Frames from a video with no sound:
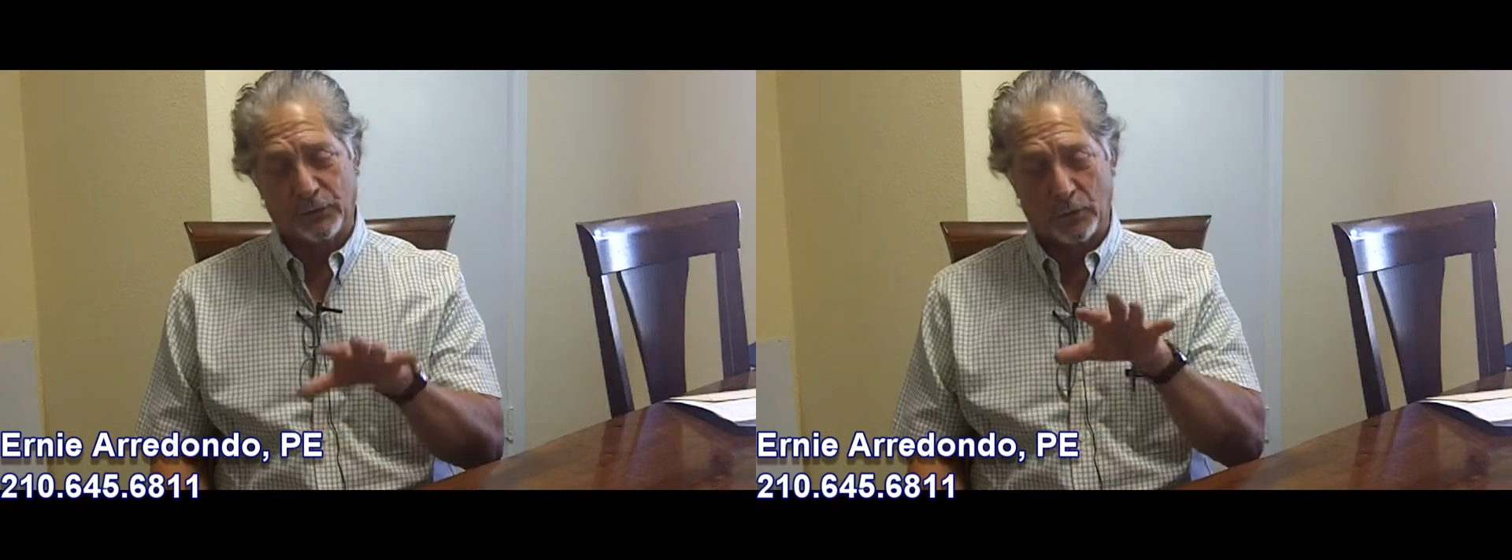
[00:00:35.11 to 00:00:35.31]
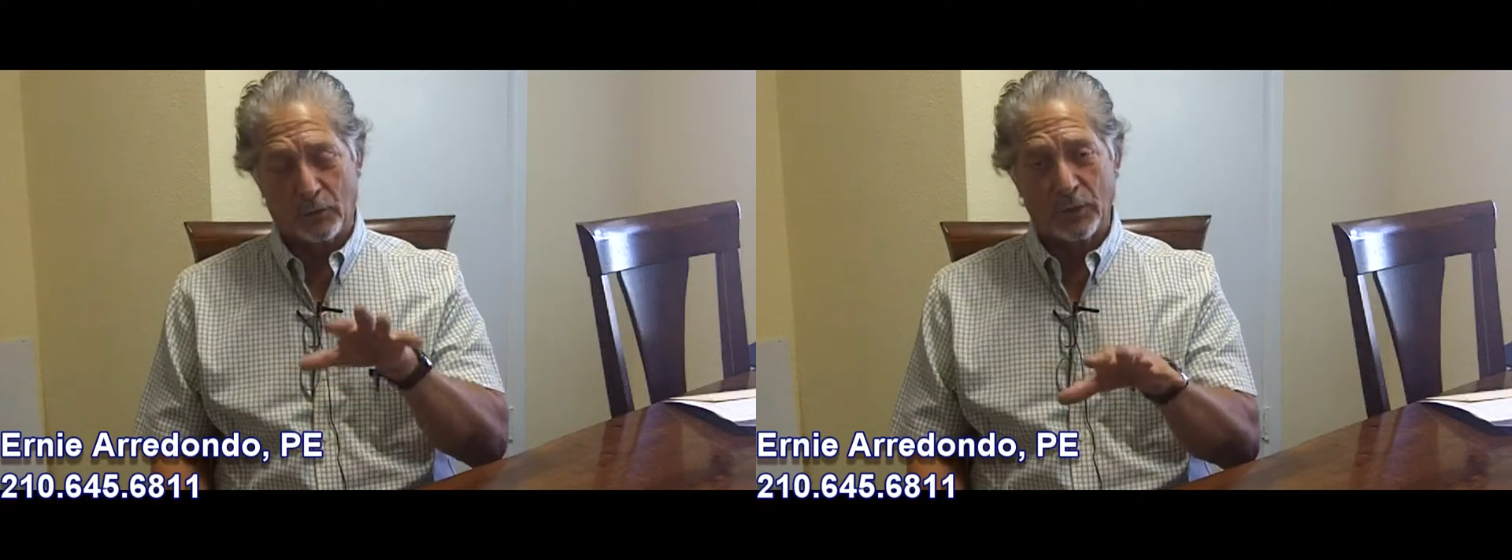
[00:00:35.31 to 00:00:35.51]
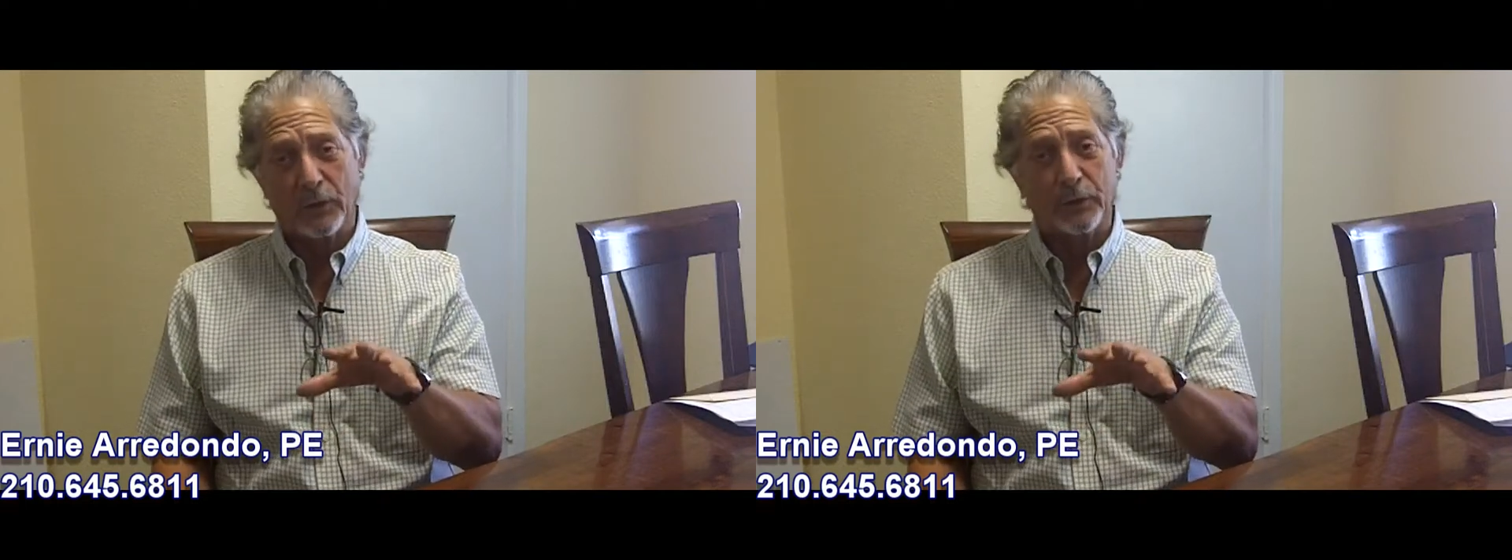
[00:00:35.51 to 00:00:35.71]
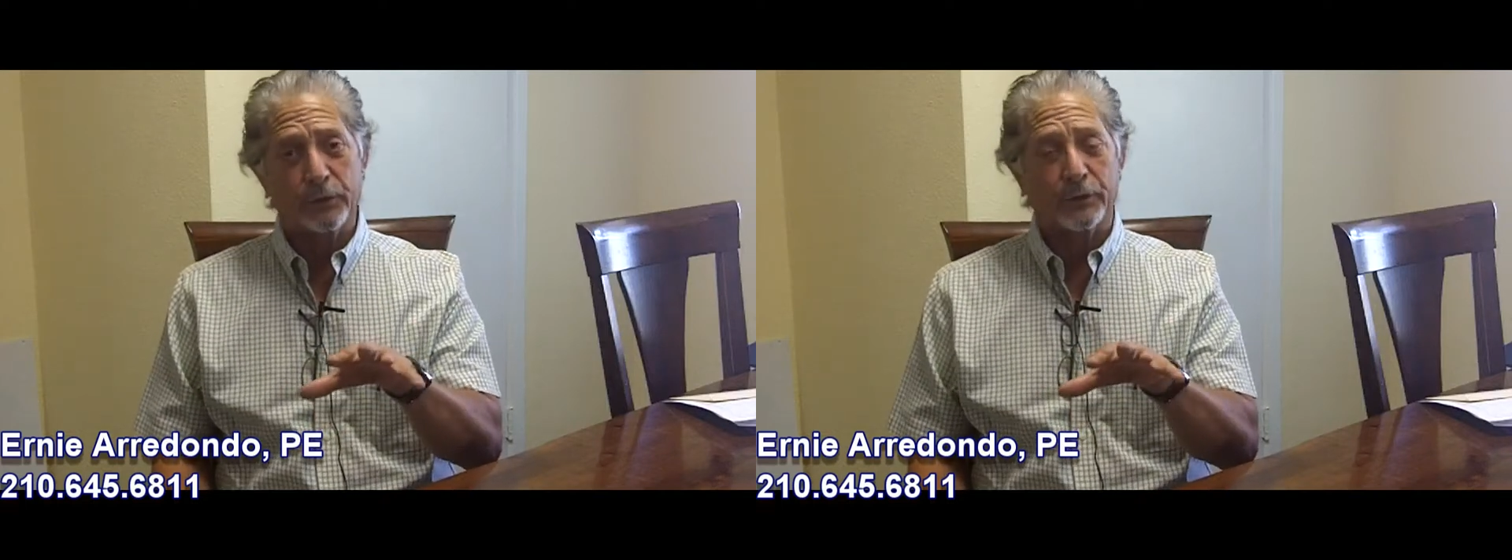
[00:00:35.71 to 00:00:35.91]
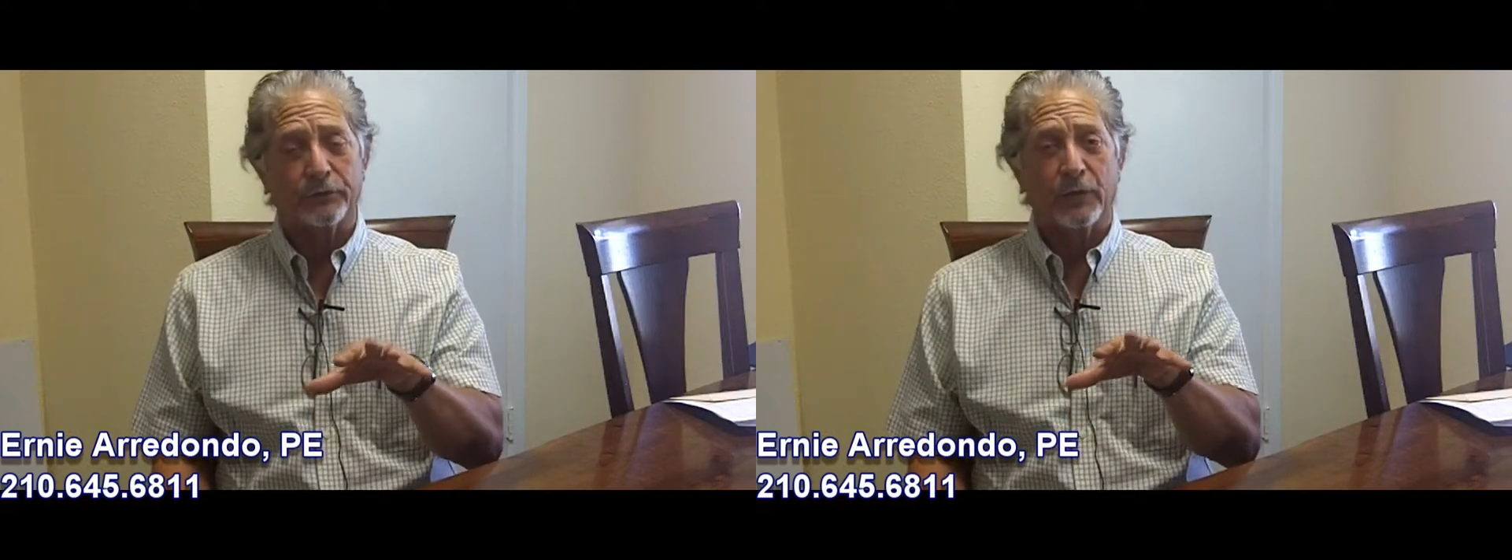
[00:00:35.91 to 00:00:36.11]
So what I want to
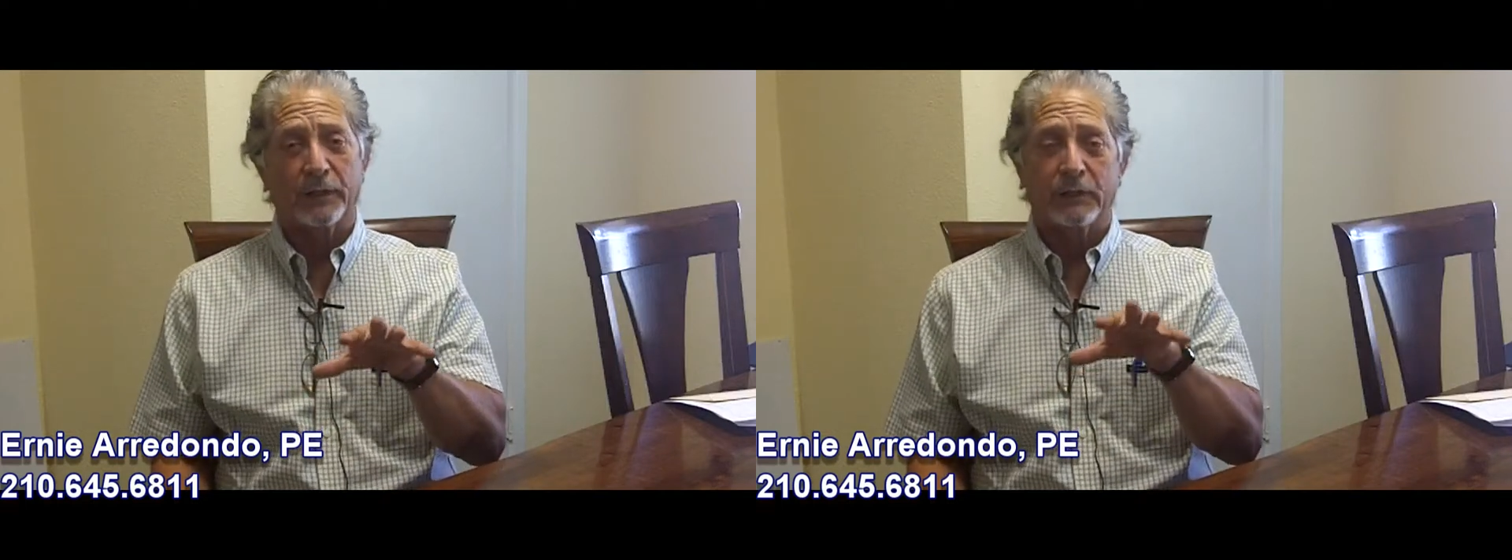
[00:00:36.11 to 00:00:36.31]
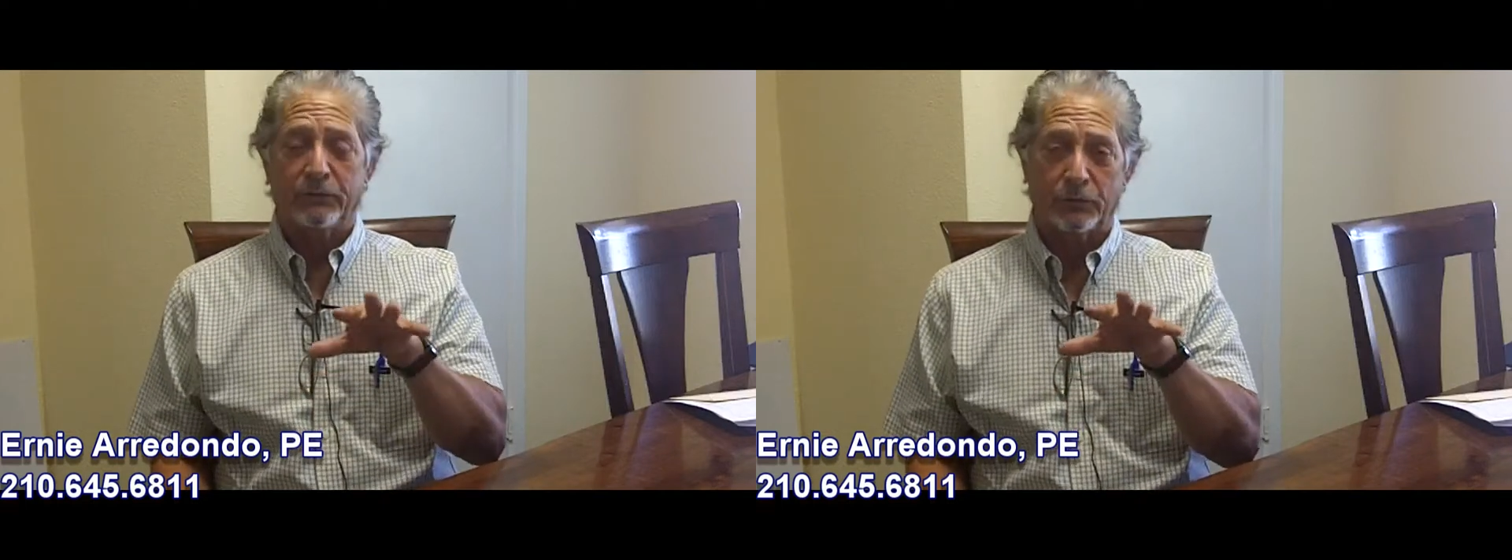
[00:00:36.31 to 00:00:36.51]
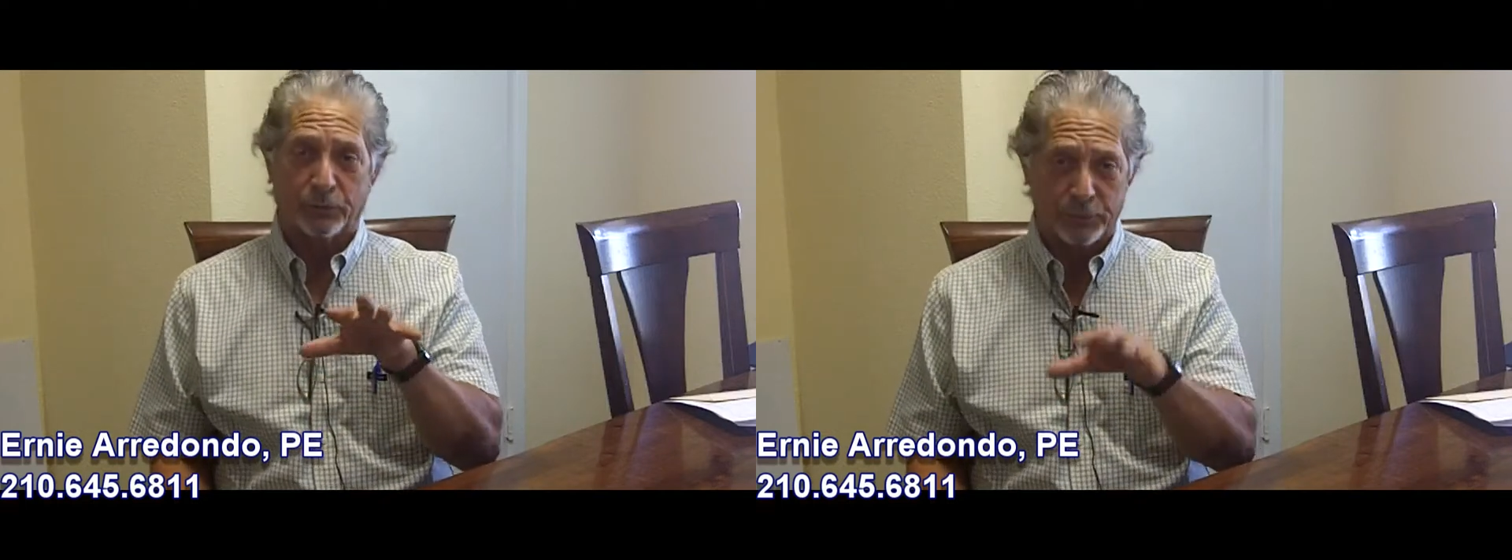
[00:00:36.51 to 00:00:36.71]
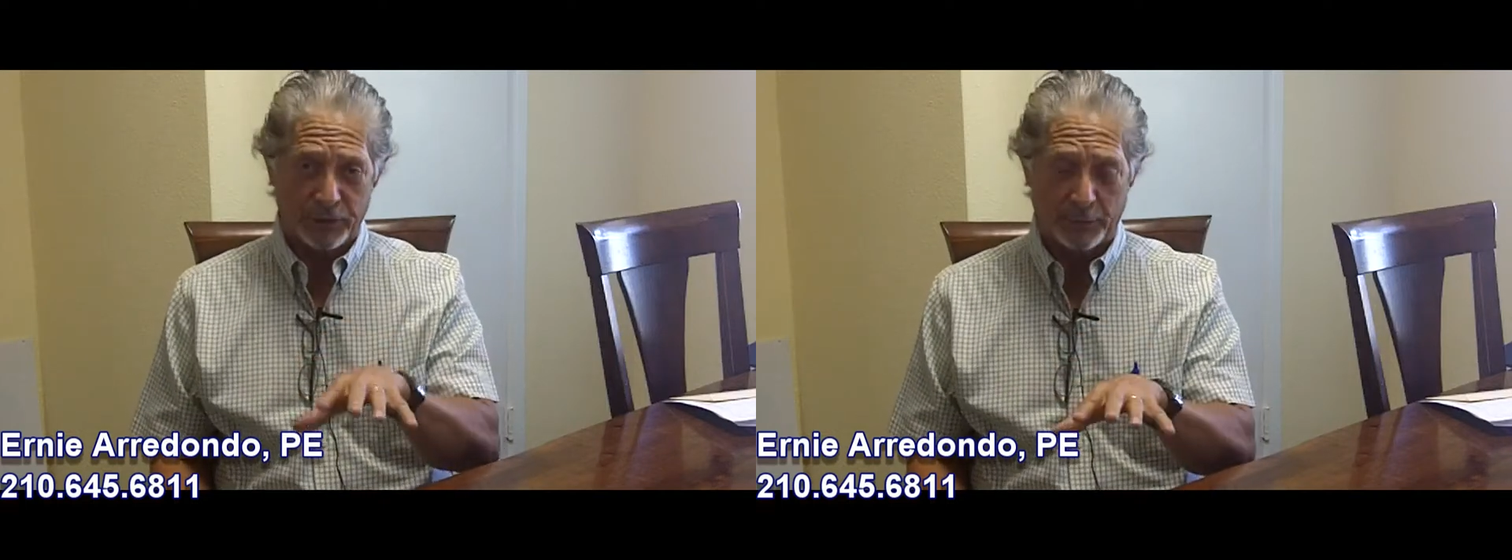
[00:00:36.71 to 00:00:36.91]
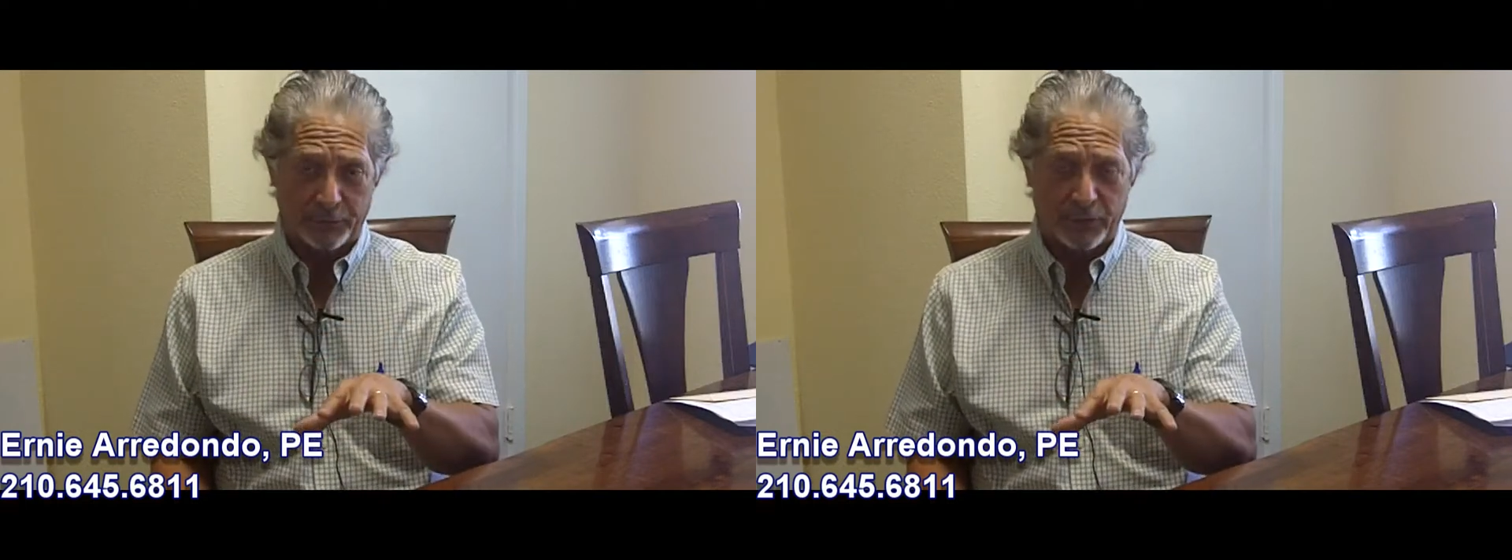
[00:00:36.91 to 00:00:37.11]
do is try to give you some
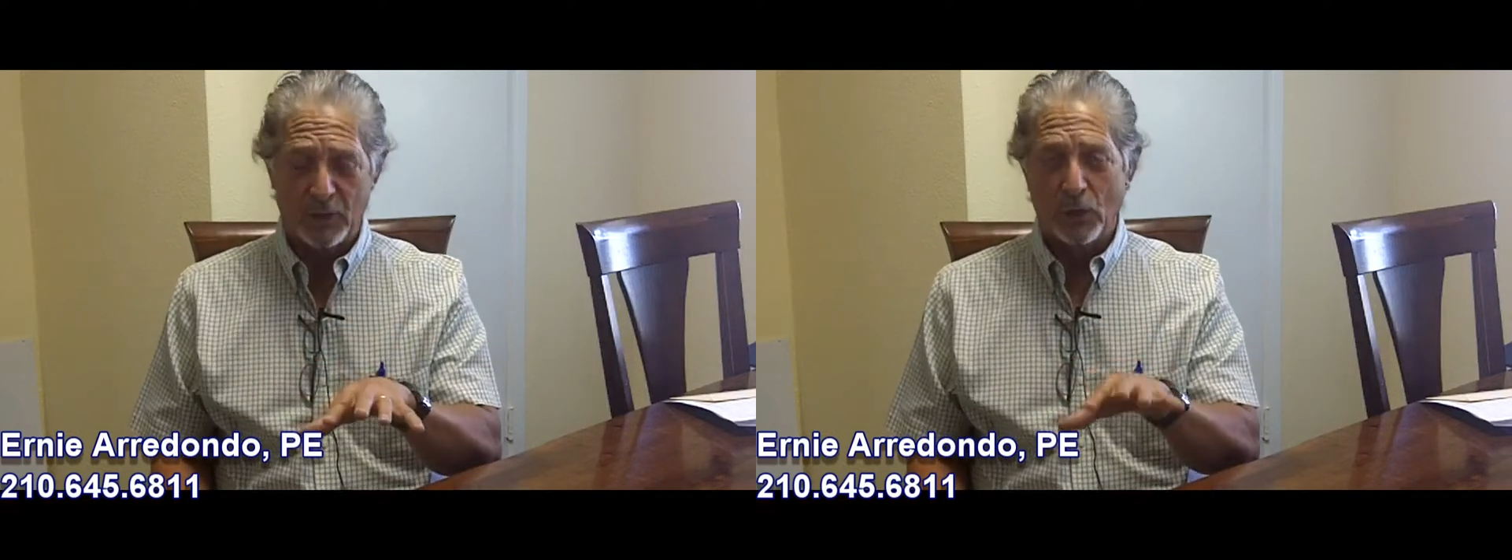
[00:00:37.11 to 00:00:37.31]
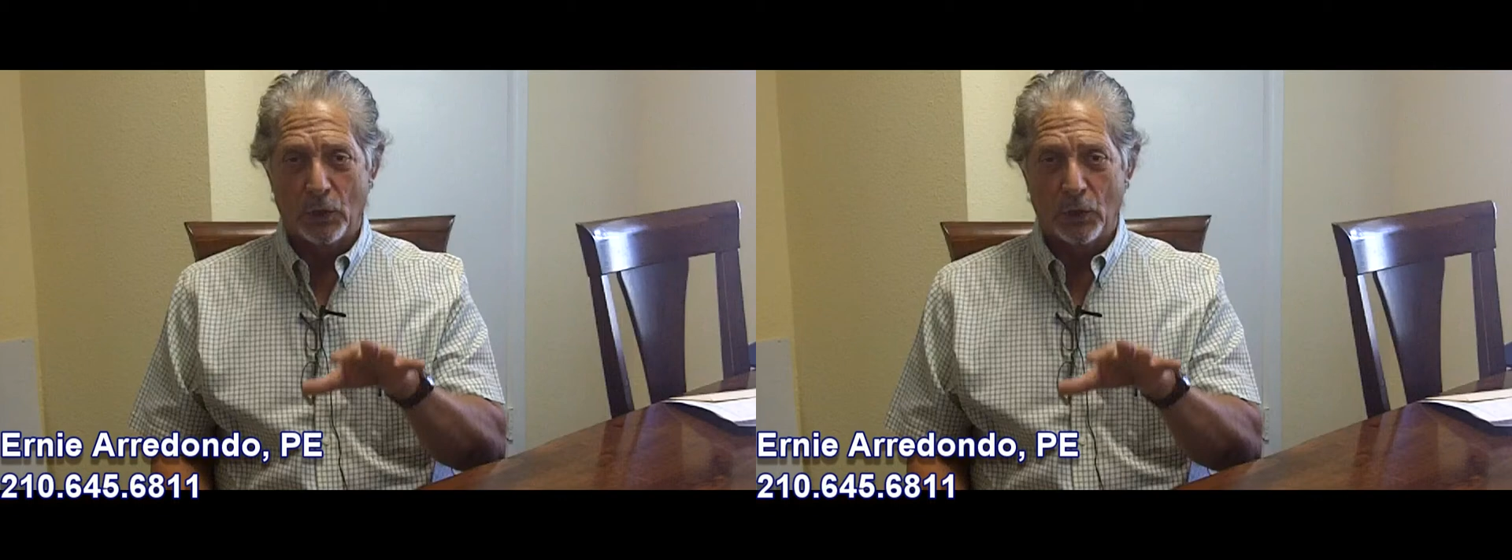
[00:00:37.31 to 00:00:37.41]
tips